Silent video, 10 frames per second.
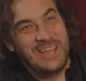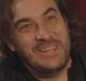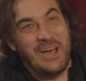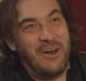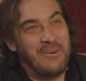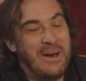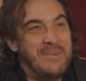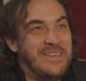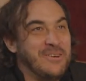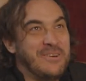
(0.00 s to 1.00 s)
No, I
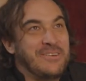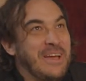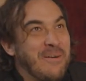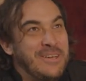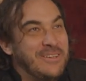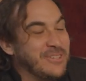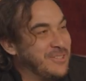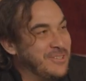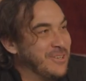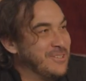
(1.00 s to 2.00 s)
mean you're
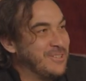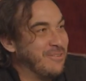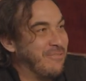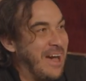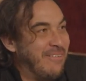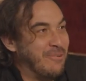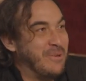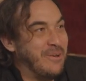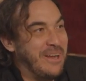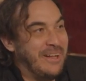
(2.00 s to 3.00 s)
in survival mode.